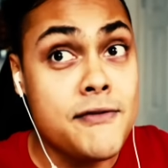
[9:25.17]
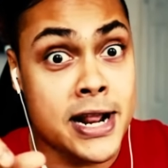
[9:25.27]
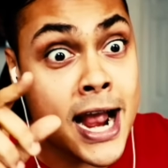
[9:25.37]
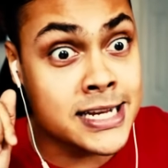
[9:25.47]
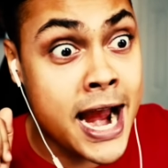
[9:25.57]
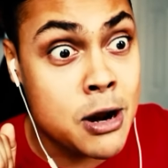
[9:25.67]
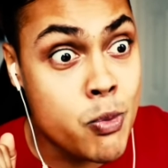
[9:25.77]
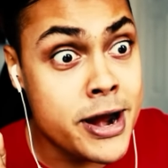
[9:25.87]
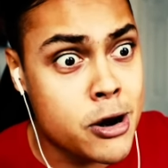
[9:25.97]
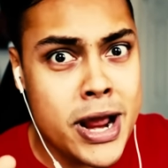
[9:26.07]
even that's kind of
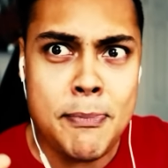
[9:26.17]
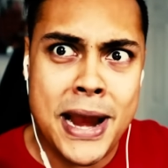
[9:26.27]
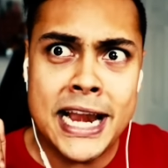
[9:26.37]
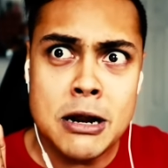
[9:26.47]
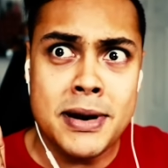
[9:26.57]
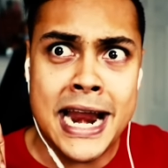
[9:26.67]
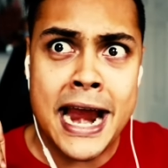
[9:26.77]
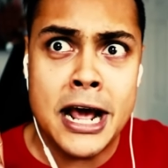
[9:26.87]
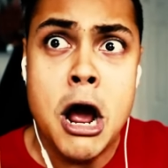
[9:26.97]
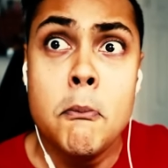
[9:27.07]
weird, okay? Peeling a banana